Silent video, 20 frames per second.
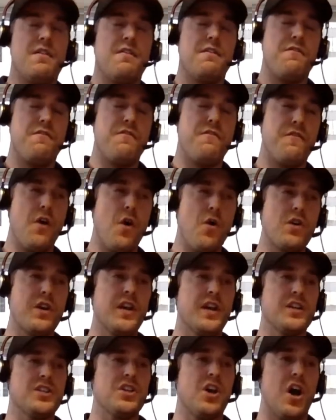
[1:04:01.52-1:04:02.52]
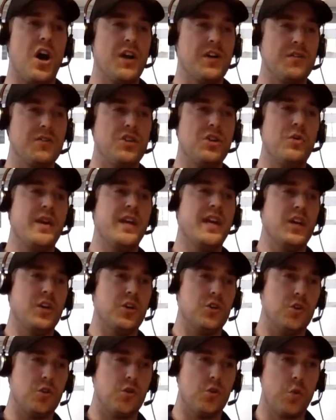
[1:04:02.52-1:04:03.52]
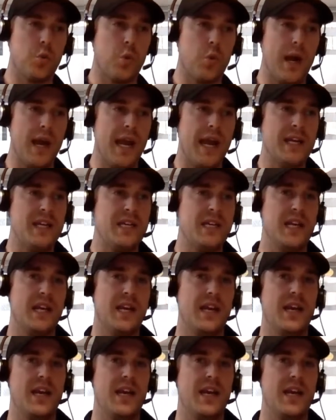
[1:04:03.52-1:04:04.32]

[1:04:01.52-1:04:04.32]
Focus on doing a great